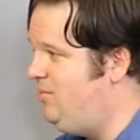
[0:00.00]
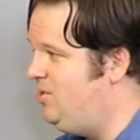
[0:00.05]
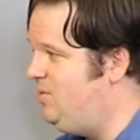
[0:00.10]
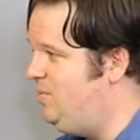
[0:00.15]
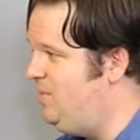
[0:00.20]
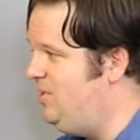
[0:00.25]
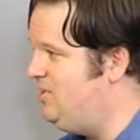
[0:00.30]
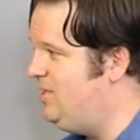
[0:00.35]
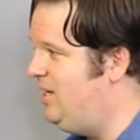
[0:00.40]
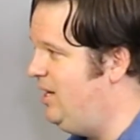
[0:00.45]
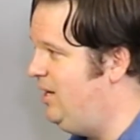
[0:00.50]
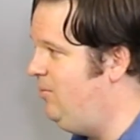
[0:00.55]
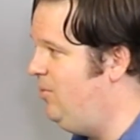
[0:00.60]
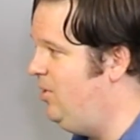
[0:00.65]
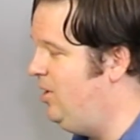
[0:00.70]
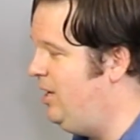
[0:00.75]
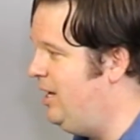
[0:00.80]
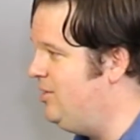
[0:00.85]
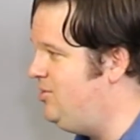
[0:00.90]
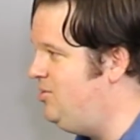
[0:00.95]
which means that
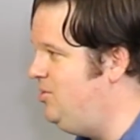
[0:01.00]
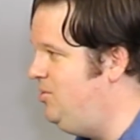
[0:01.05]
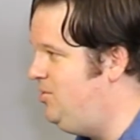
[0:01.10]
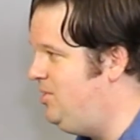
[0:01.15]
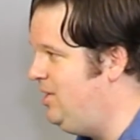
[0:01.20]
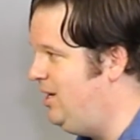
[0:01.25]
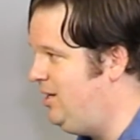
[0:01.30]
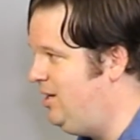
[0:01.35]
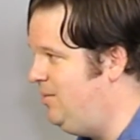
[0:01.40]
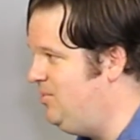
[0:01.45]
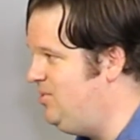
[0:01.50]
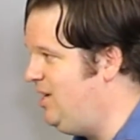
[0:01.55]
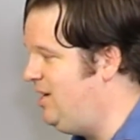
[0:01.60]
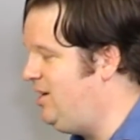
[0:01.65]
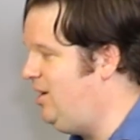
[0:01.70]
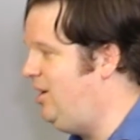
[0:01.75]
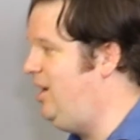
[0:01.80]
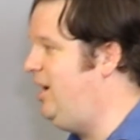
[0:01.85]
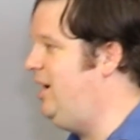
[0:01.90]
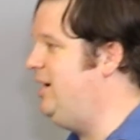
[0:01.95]
as new tech comes down
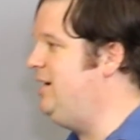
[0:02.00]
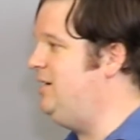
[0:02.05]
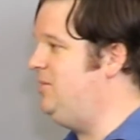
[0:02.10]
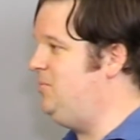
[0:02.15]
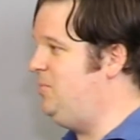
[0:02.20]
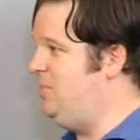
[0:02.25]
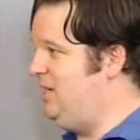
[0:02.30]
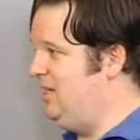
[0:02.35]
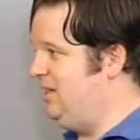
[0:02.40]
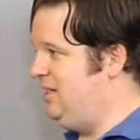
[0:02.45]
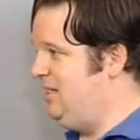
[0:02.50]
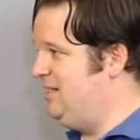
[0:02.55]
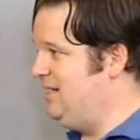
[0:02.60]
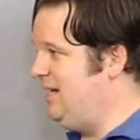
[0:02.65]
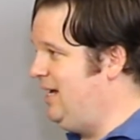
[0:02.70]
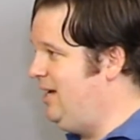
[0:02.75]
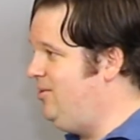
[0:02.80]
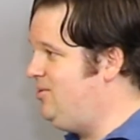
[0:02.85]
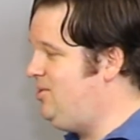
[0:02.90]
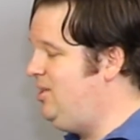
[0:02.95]
the line, we get these
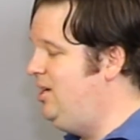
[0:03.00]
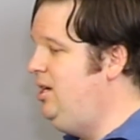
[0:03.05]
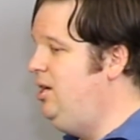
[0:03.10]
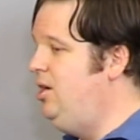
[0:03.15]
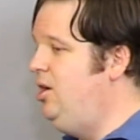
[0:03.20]
out.